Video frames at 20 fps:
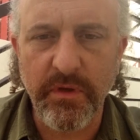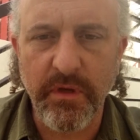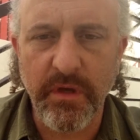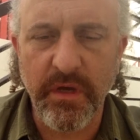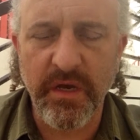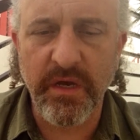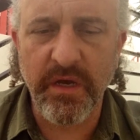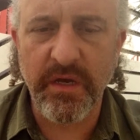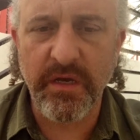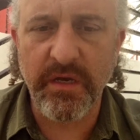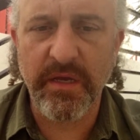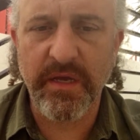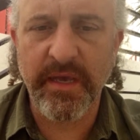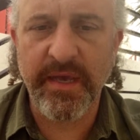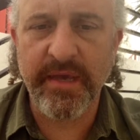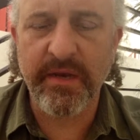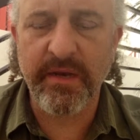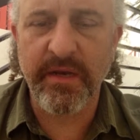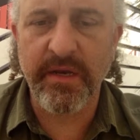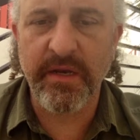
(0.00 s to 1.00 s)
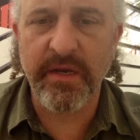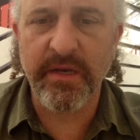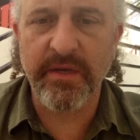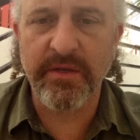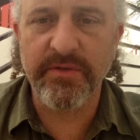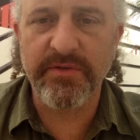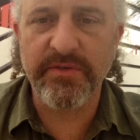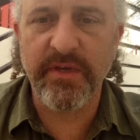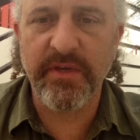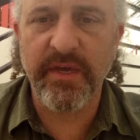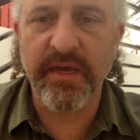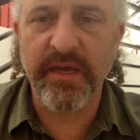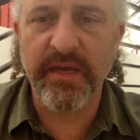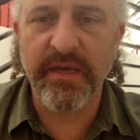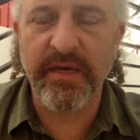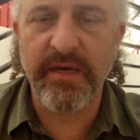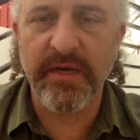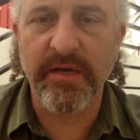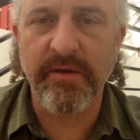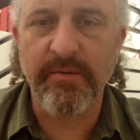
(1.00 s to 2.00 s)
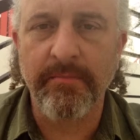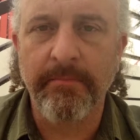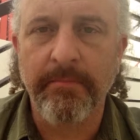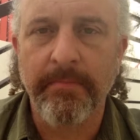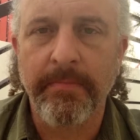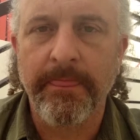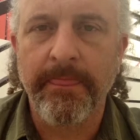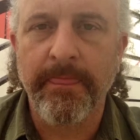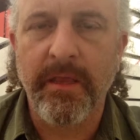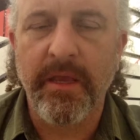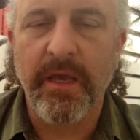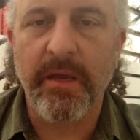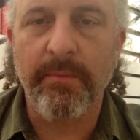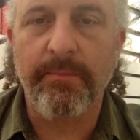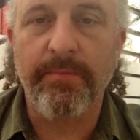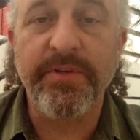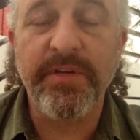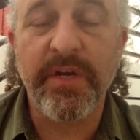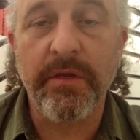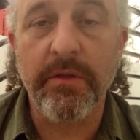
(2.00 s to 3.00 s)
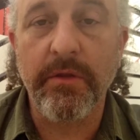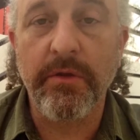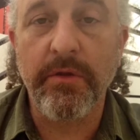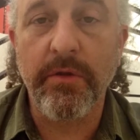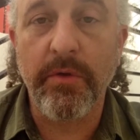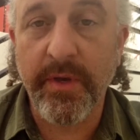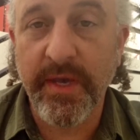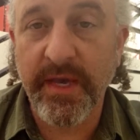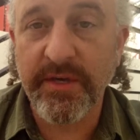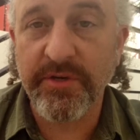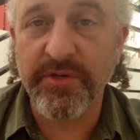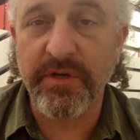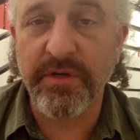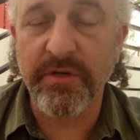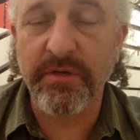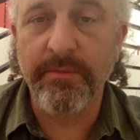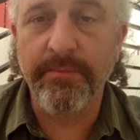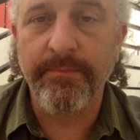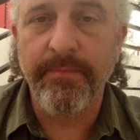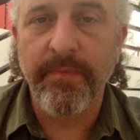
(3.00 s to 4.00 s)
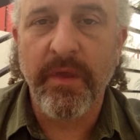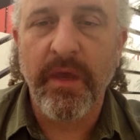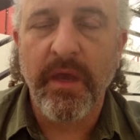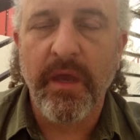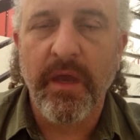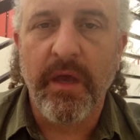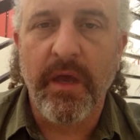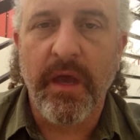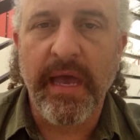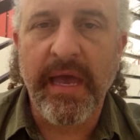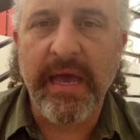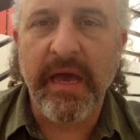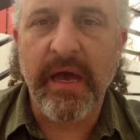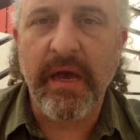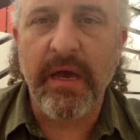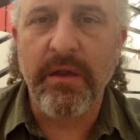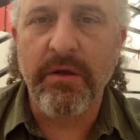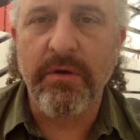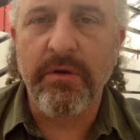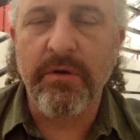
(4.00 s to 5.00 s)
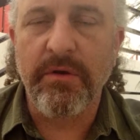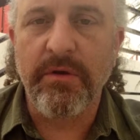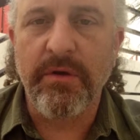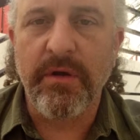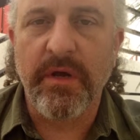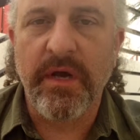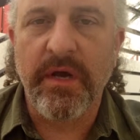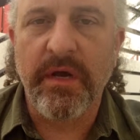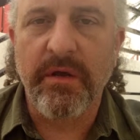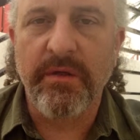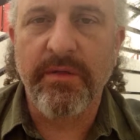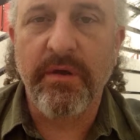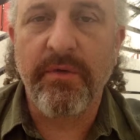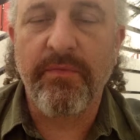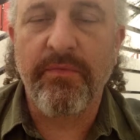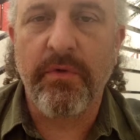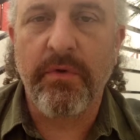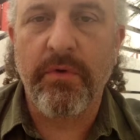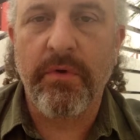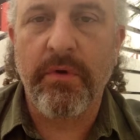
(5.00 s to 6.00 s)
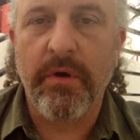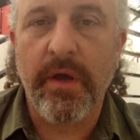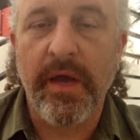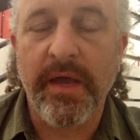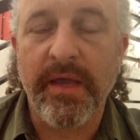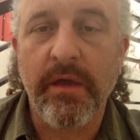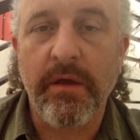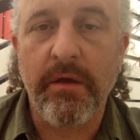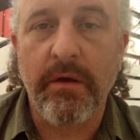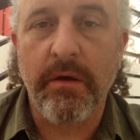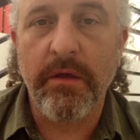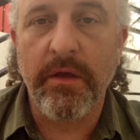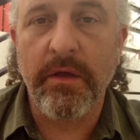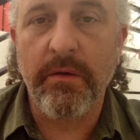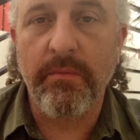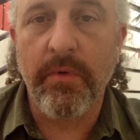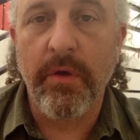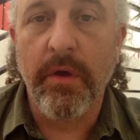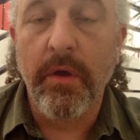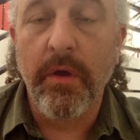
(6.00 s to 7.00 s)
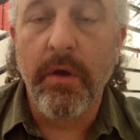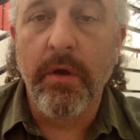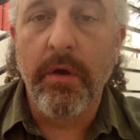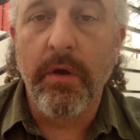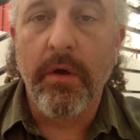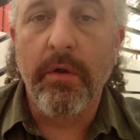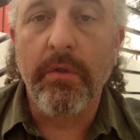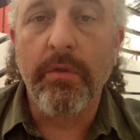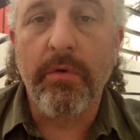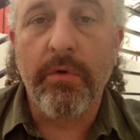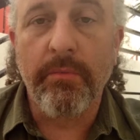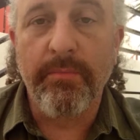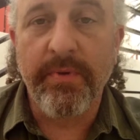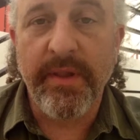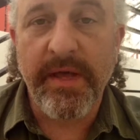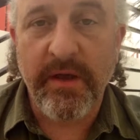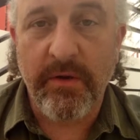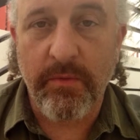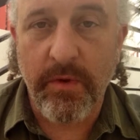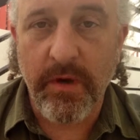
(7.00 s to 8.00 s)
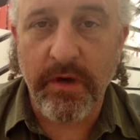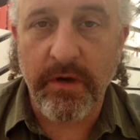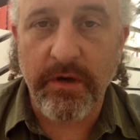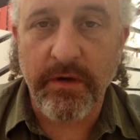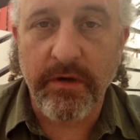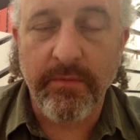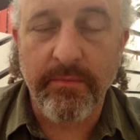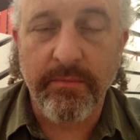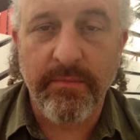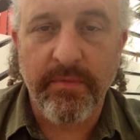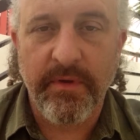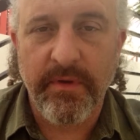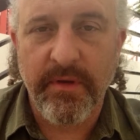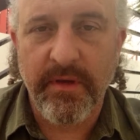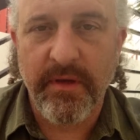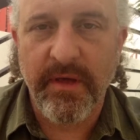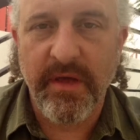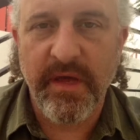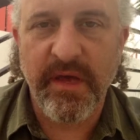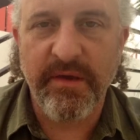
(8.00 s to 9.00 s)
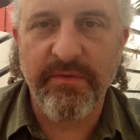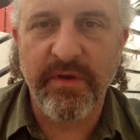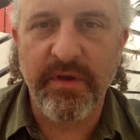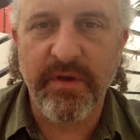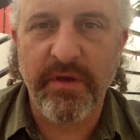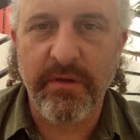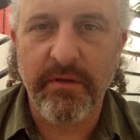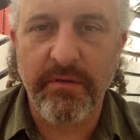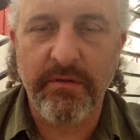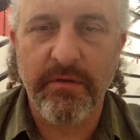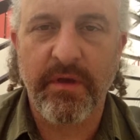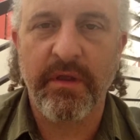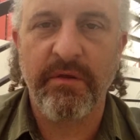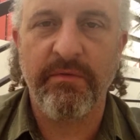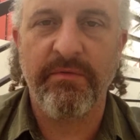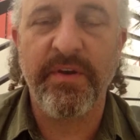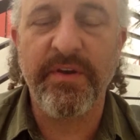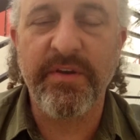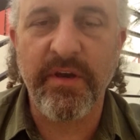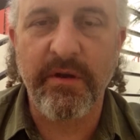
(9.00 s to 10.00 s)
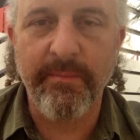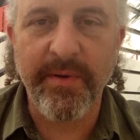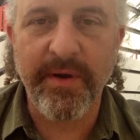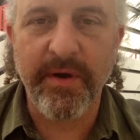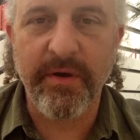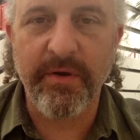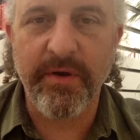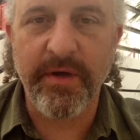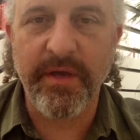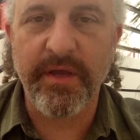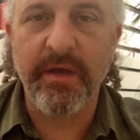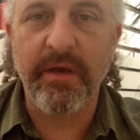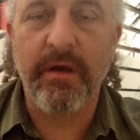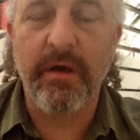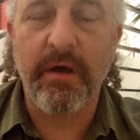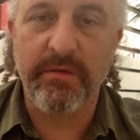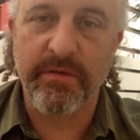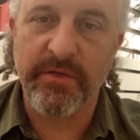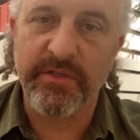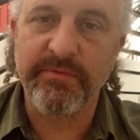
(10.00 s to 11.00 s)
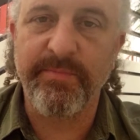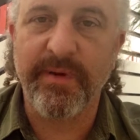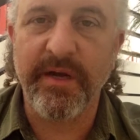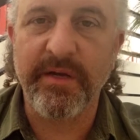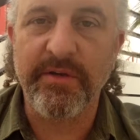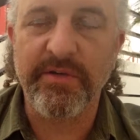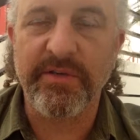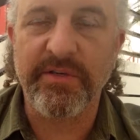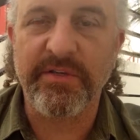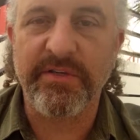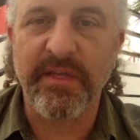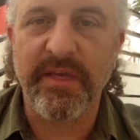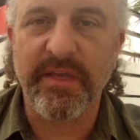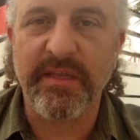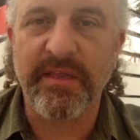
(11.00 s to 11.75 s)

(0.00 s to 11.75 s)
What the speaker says: and it is a particular location, and therefore I can call him Lord Blackwater, having invented a barony on the spot just like